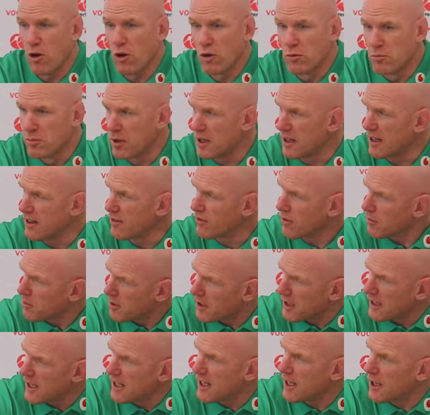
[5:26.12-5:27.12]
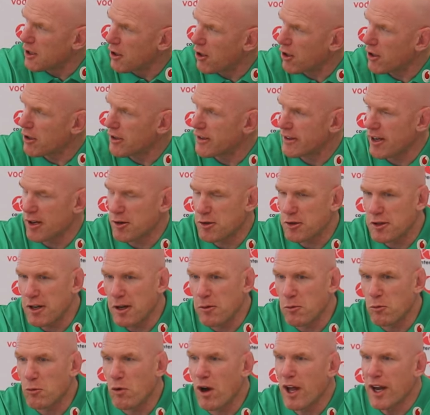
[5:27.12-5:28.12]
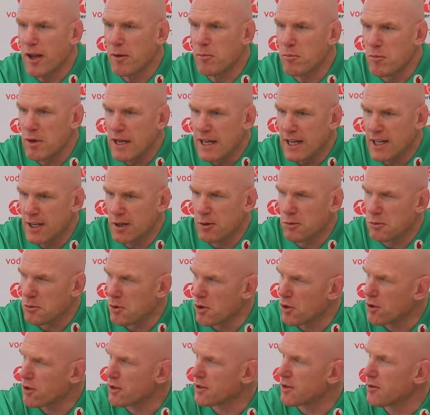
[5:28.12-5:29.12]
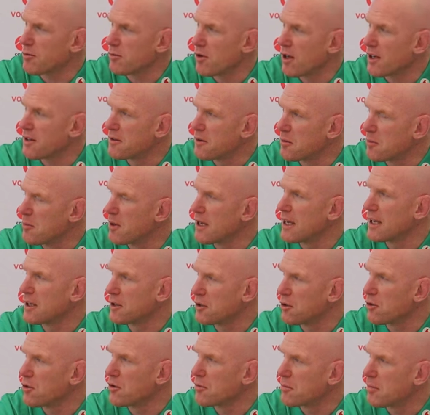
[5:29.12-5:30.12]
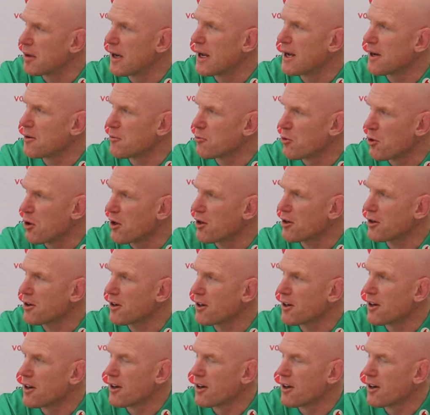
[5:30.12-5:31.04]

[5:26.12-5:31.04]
unbelievably eager, that want to make it work, that want to make your plan work.